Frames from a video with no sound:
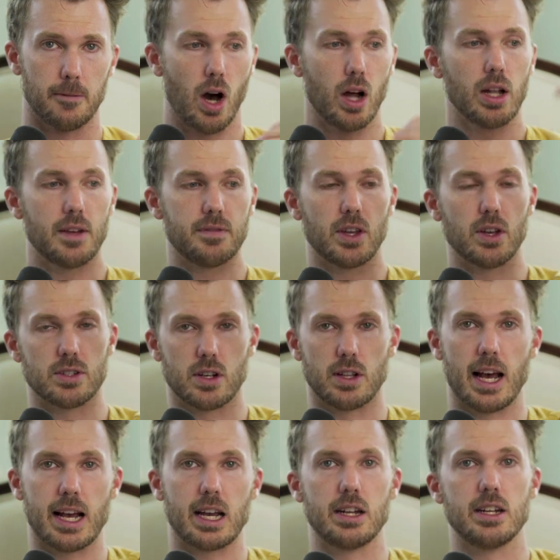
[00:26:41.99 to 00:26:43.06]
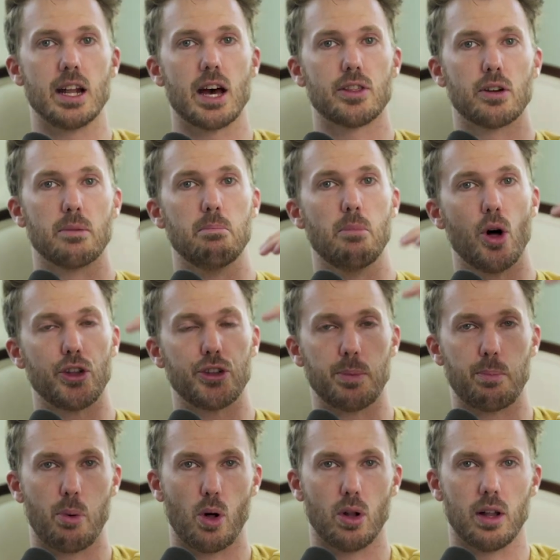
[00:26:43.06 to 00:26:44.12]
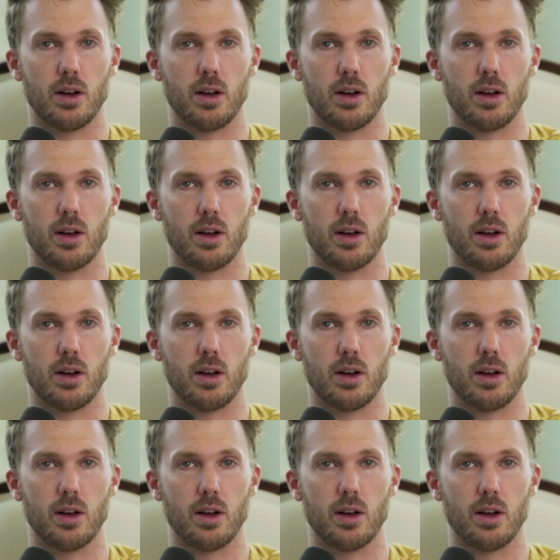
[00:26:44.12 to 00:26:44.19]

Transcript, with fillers: All of those are like another multiple